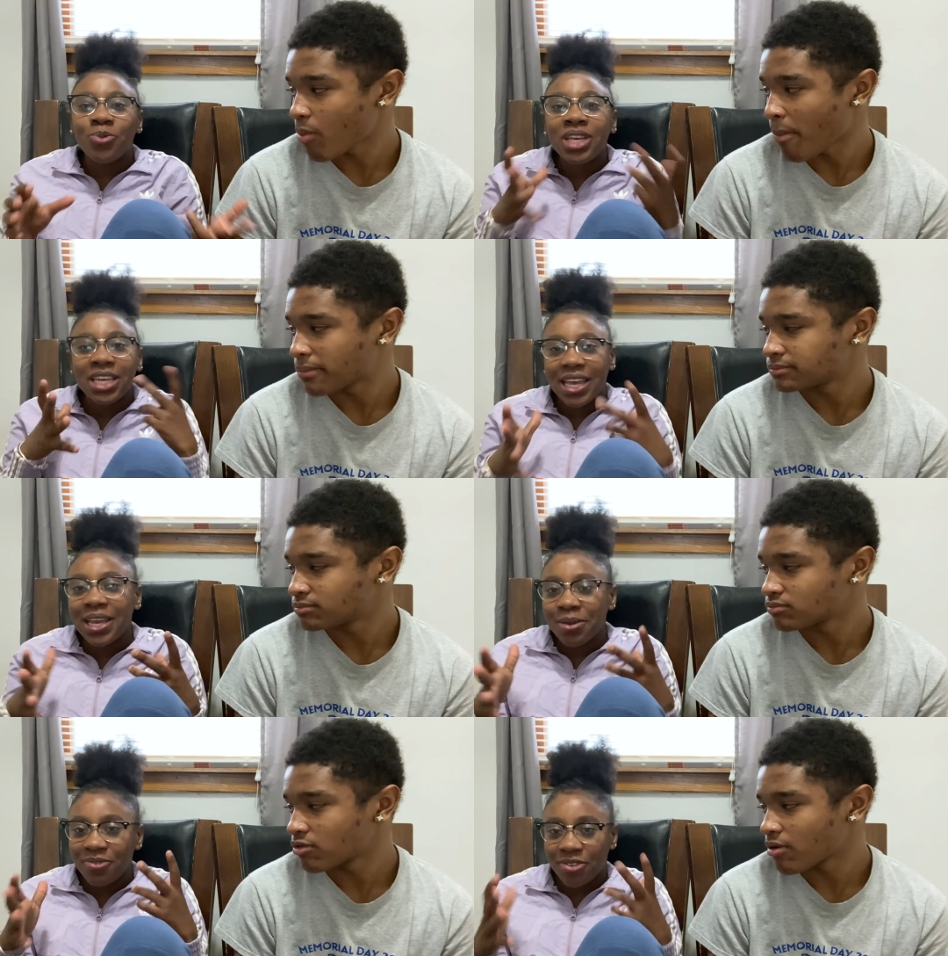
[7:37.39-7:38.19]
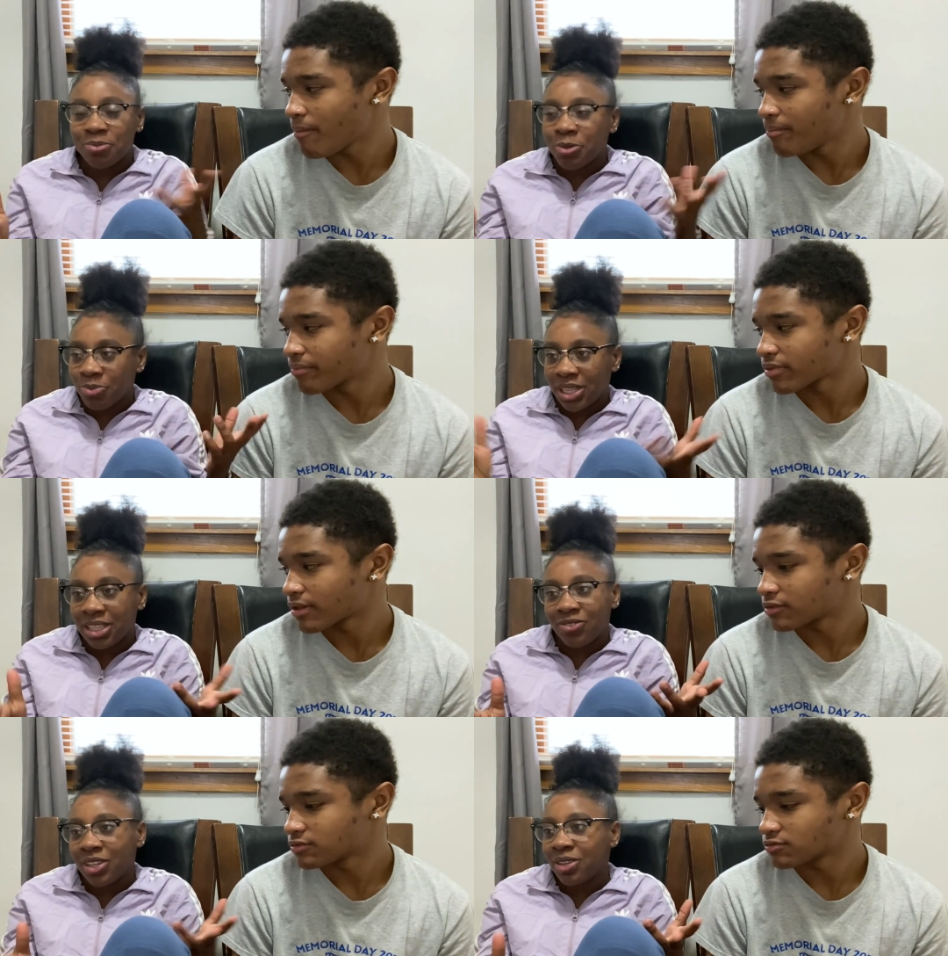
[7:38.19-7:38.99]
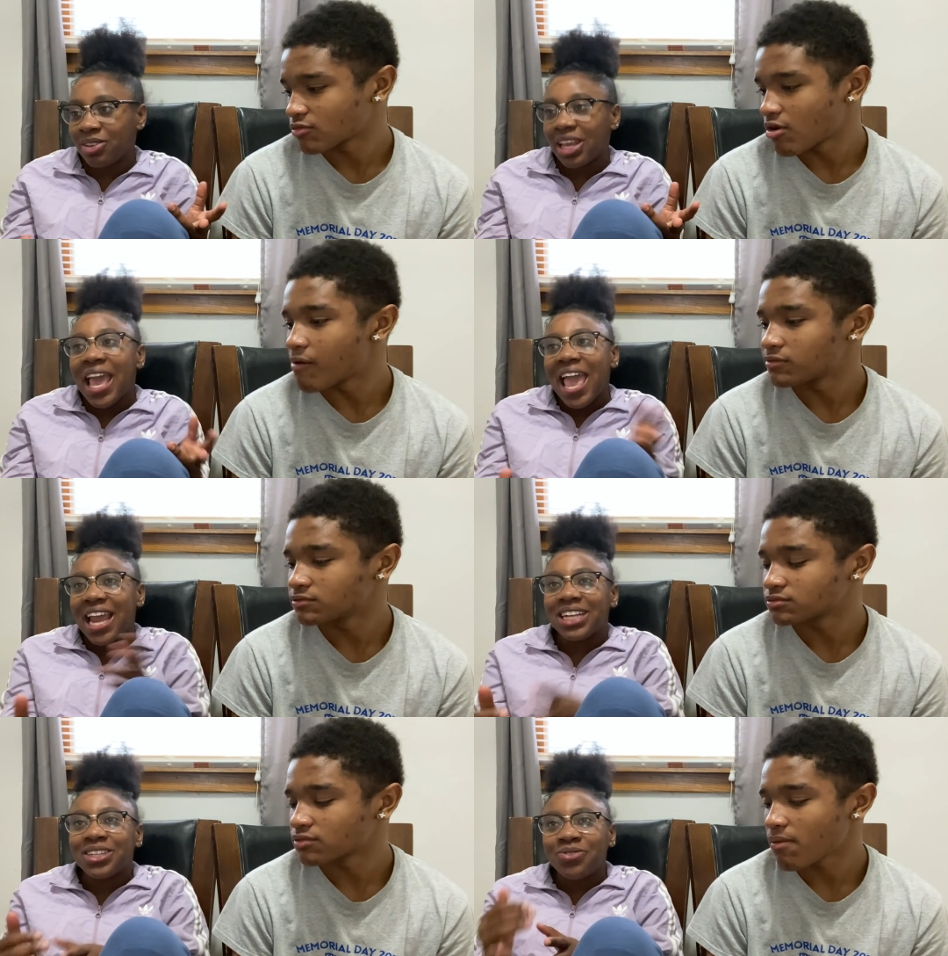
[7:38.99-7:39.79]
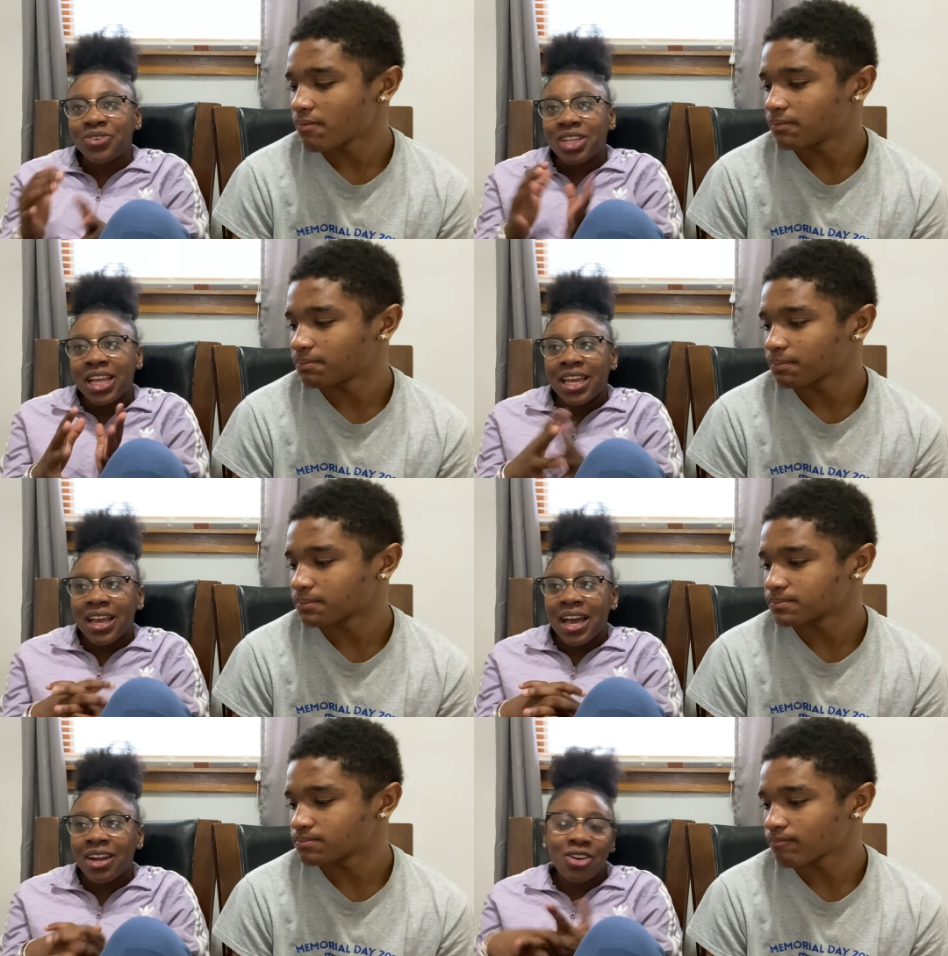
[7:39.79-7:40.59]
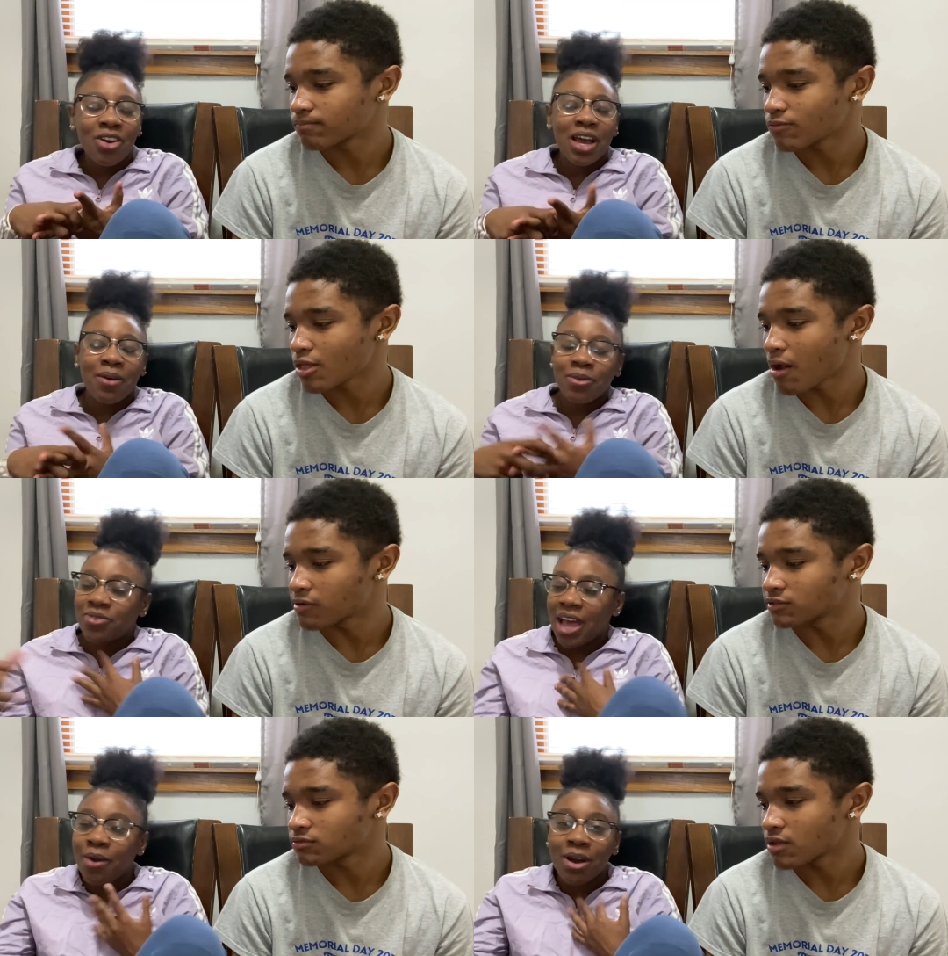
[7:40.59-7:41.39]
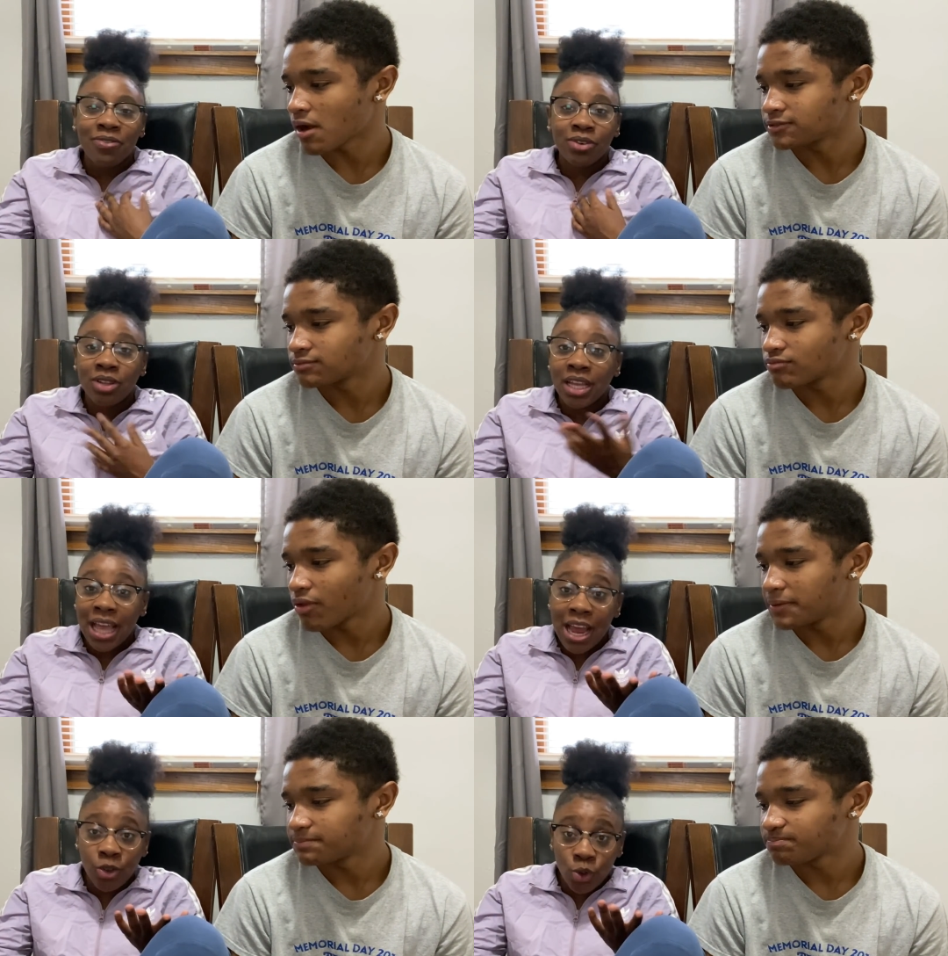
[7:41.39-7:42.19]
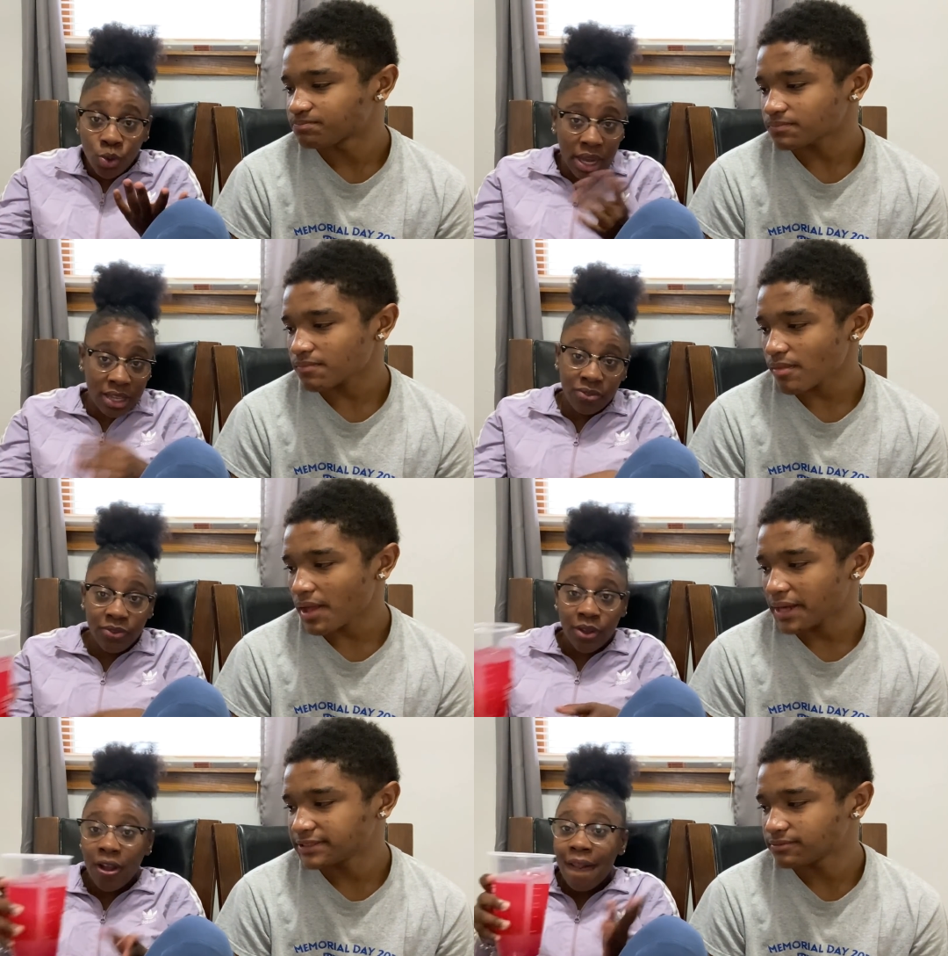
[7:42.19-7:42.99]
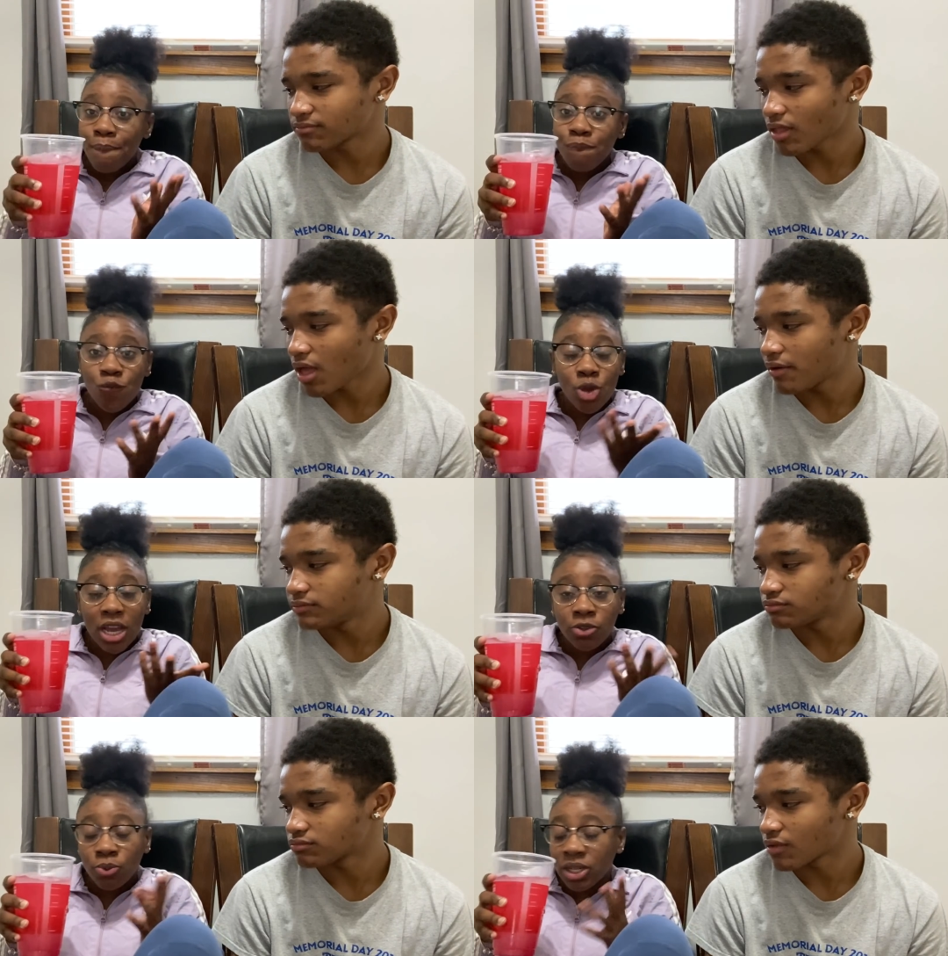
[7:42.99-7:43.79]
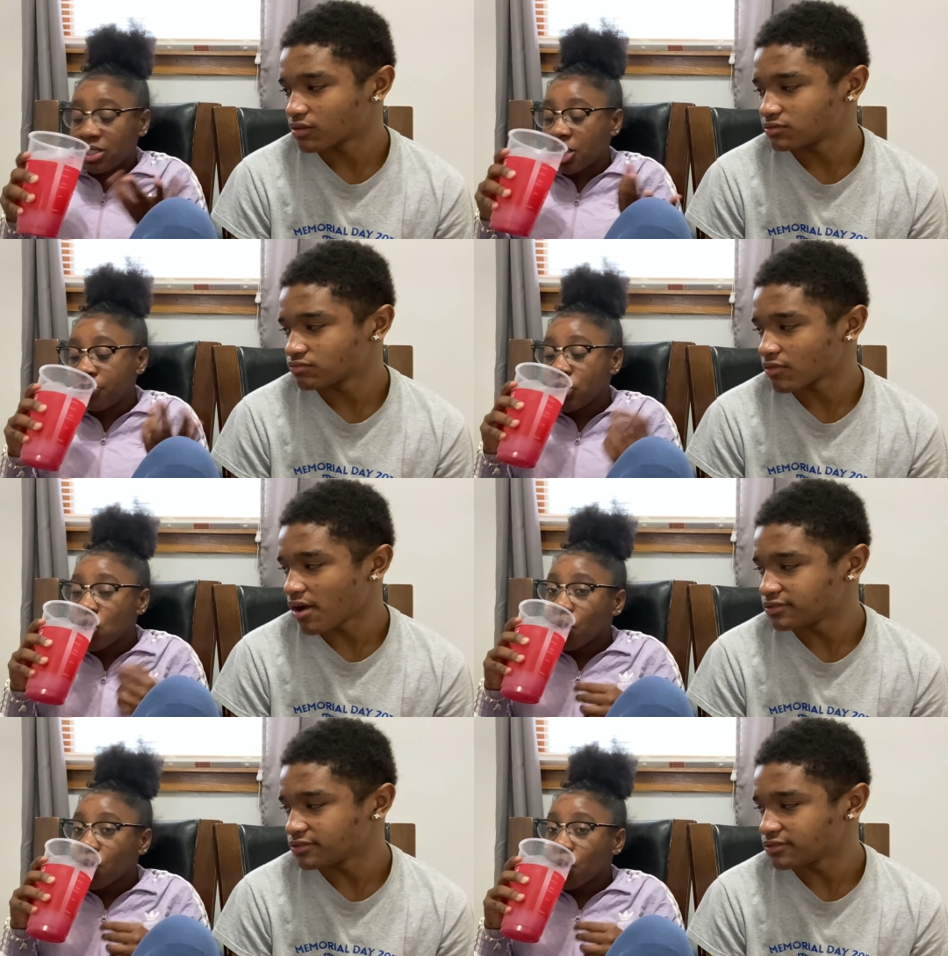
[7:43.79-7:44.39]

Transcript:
Speaker 1: We came from the playlist videos, and I just feel like I don't know how I feel. Like, how do you guys feel? You guys want some?